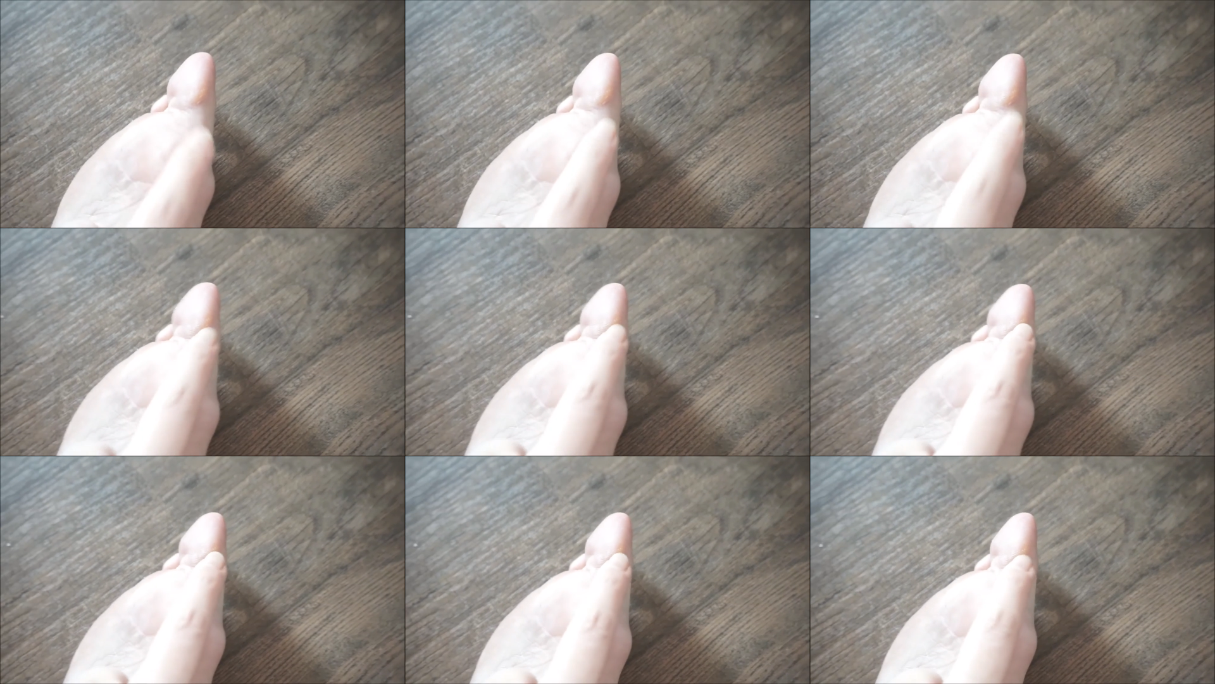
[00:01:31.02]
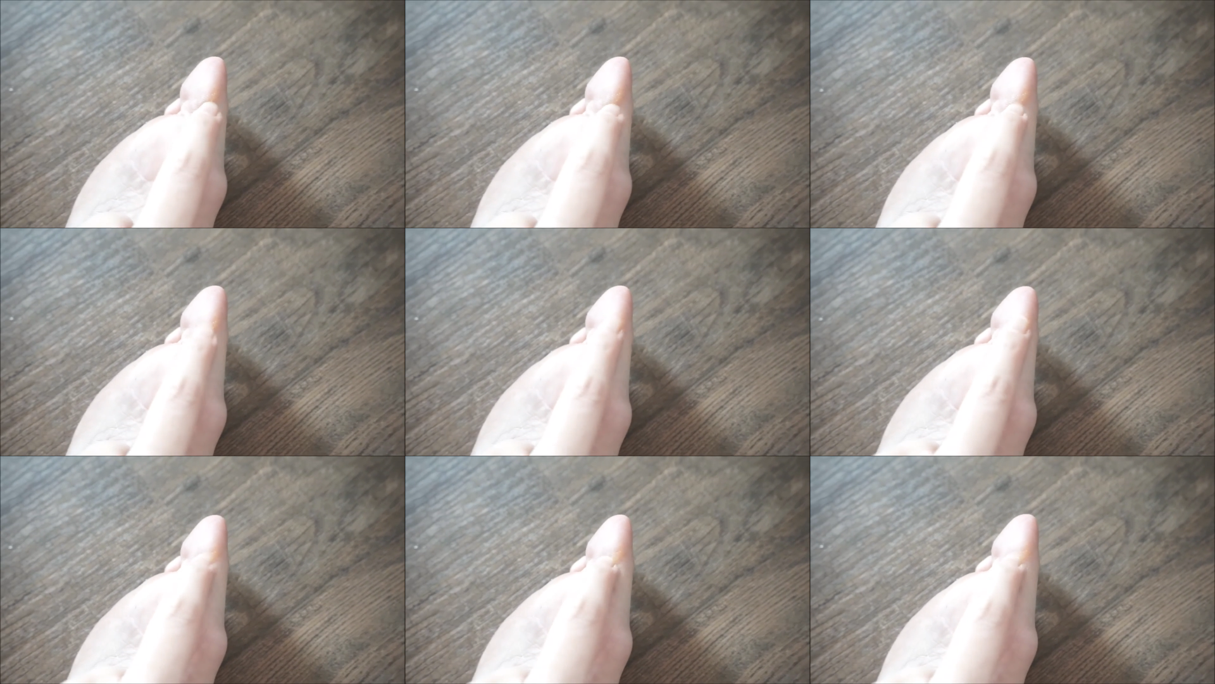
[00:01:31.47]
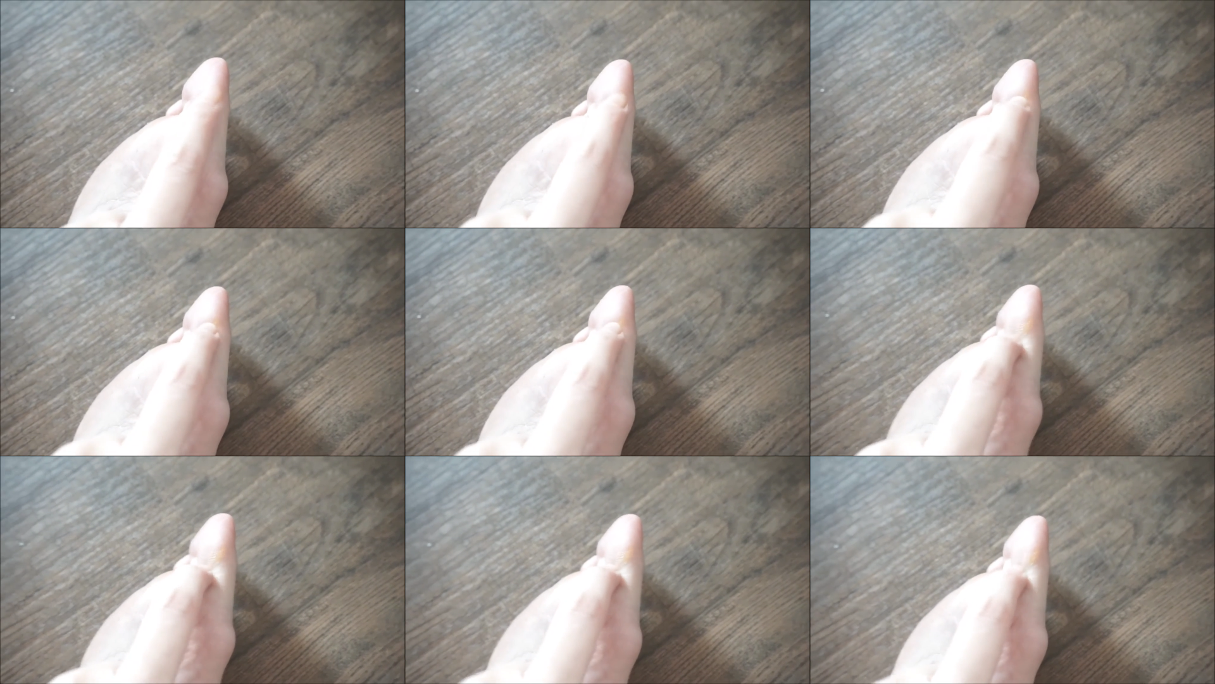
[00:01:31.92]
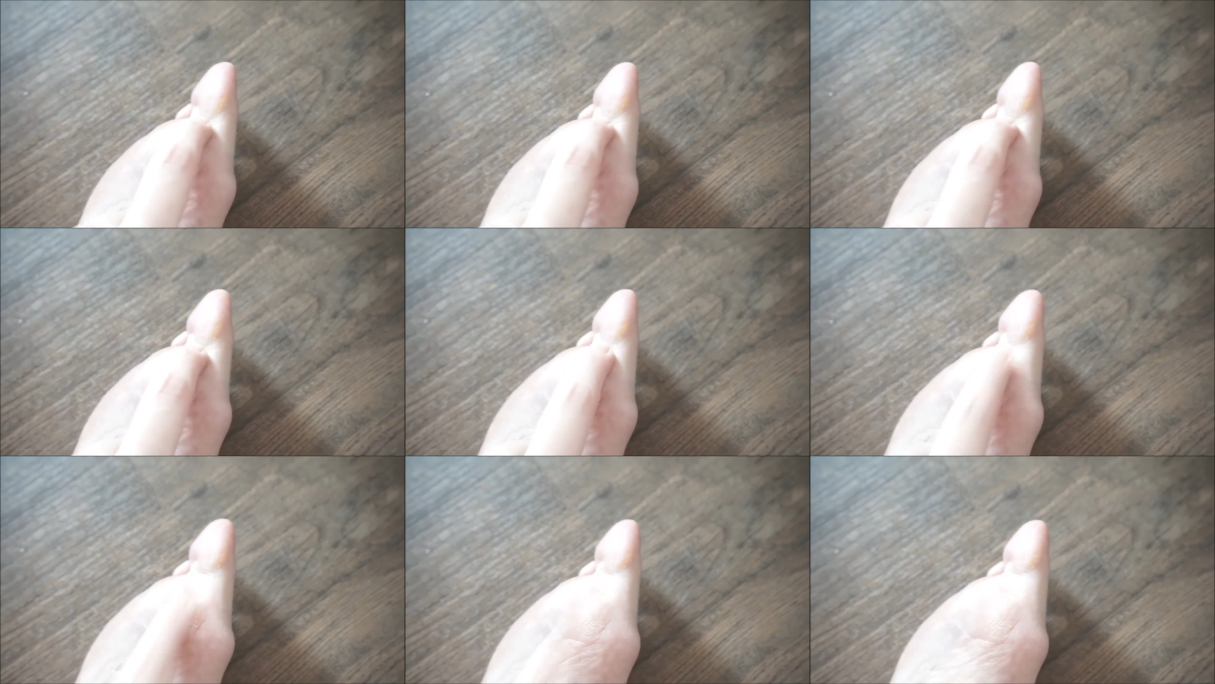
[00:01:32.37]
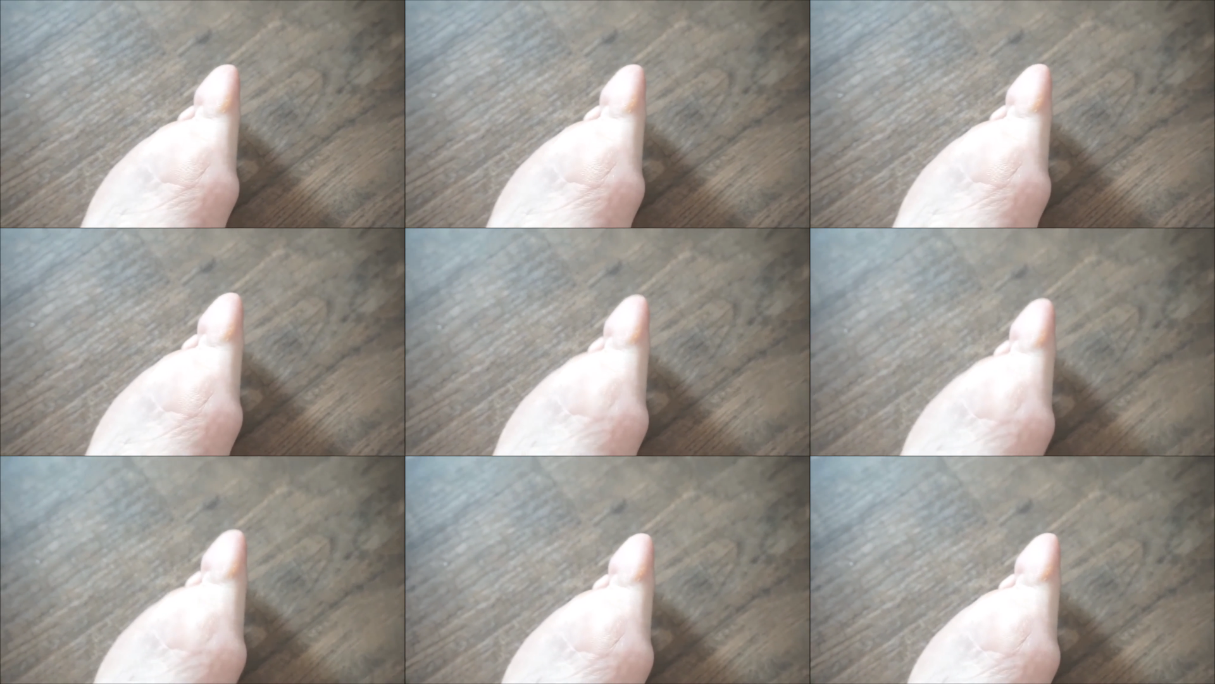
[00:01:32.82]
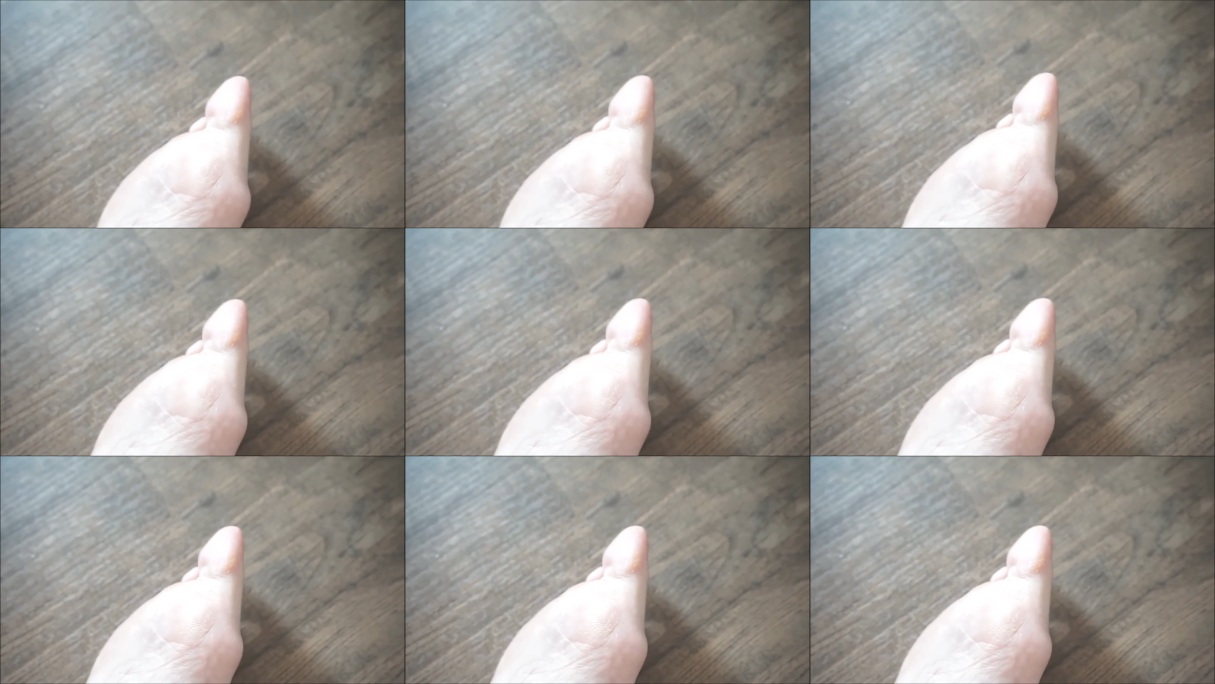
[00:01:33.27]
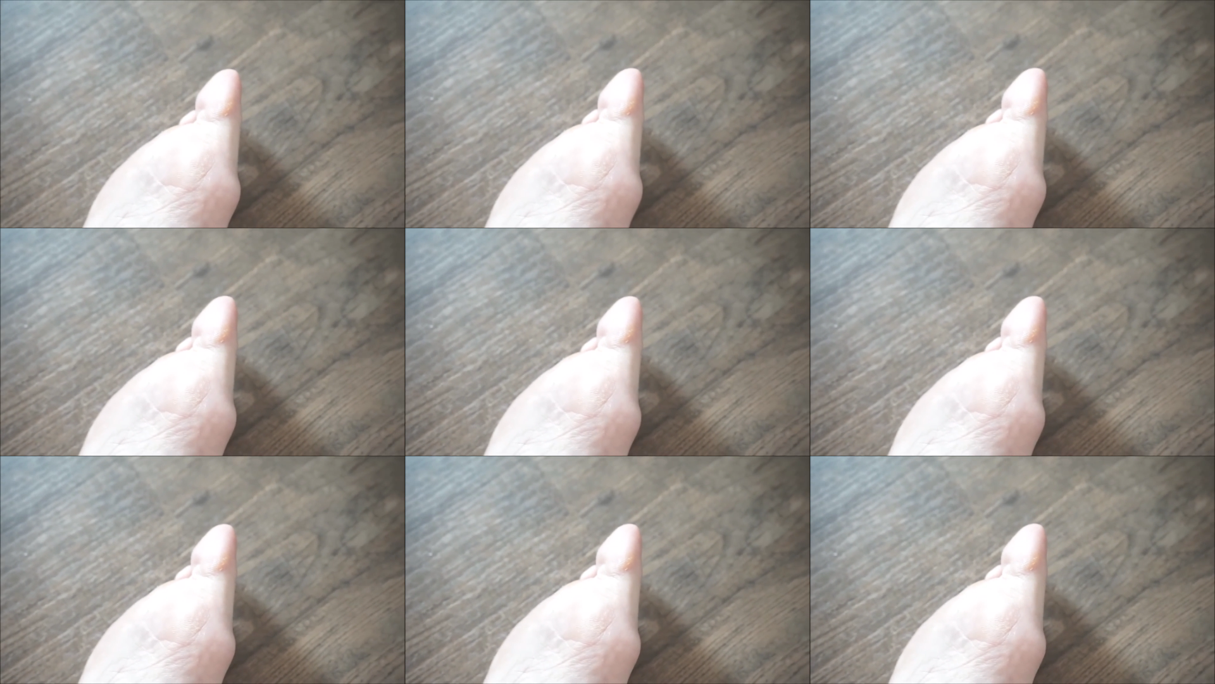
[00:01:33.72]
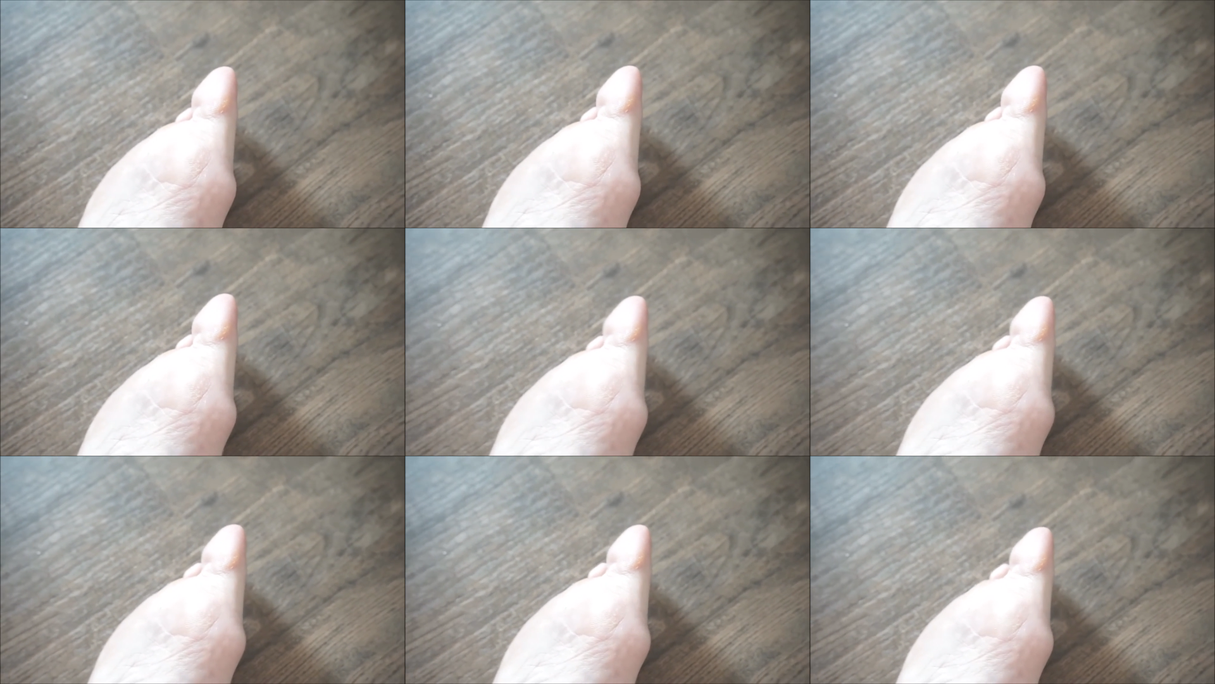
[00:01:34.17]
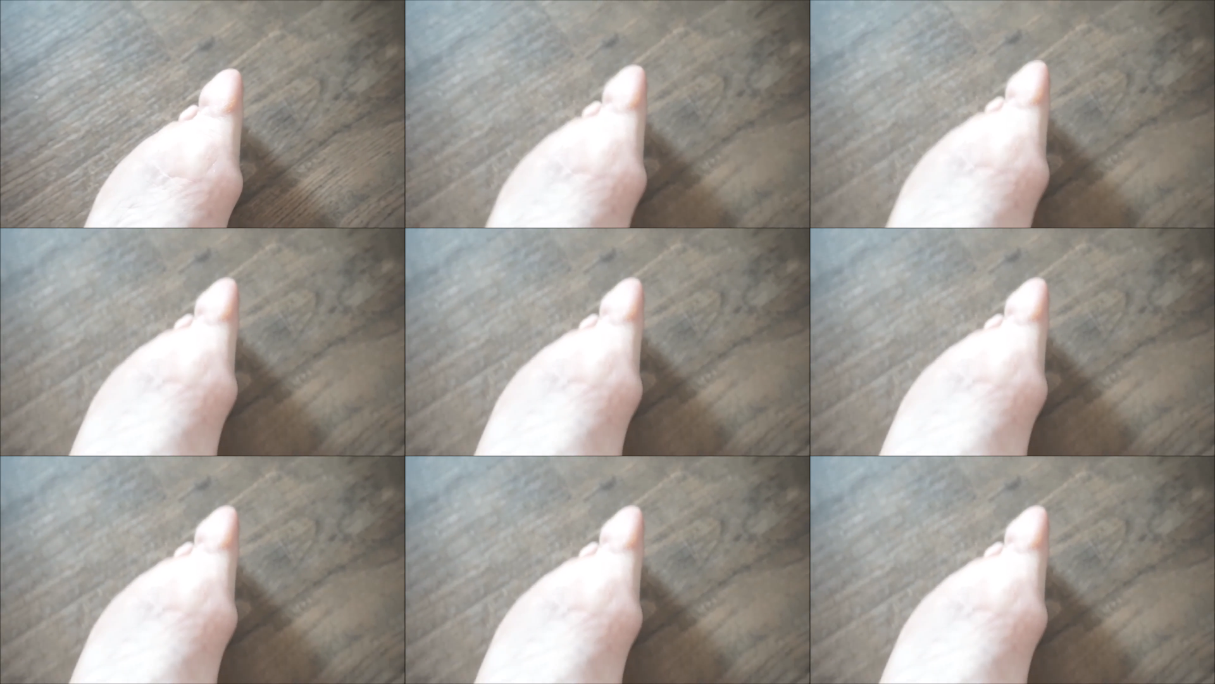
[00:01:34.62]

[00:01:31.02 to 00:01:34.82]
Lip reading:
[unreadable: no face in view]